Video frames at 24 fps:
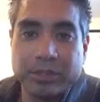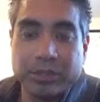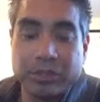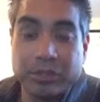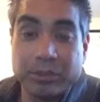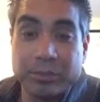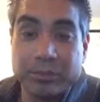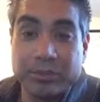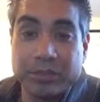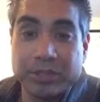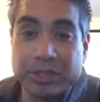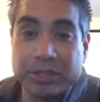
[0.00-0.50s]

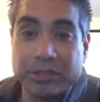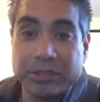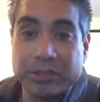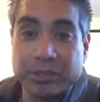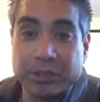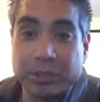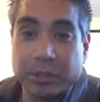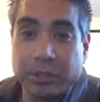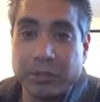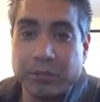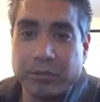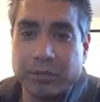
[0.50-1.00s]
you're
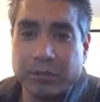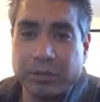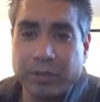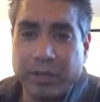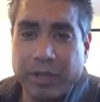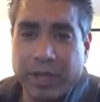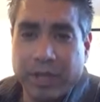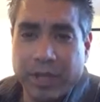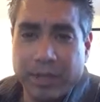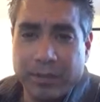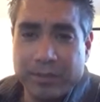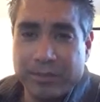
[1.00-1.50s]
obsessing over
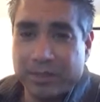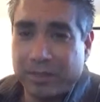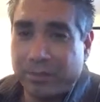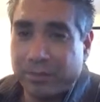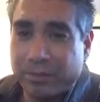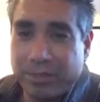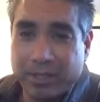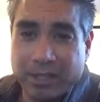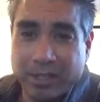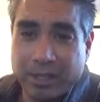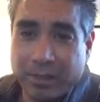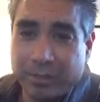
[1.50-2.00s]
amps
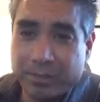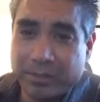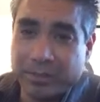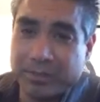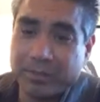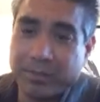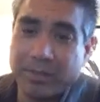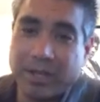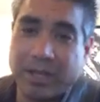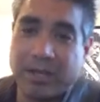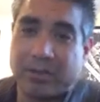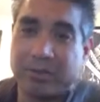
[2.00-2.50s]
and pickups
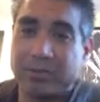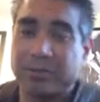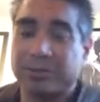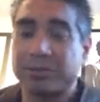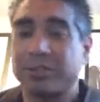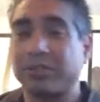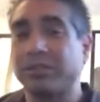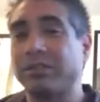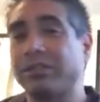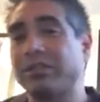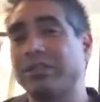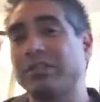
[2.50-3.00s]
and
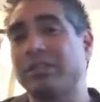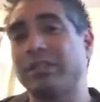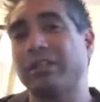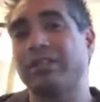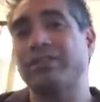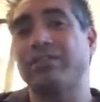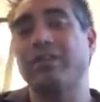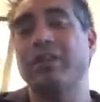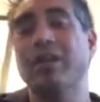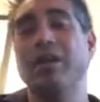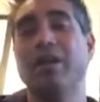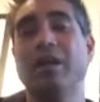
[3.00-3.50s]
pedals and all this
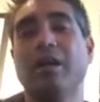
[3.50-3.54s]
stuff.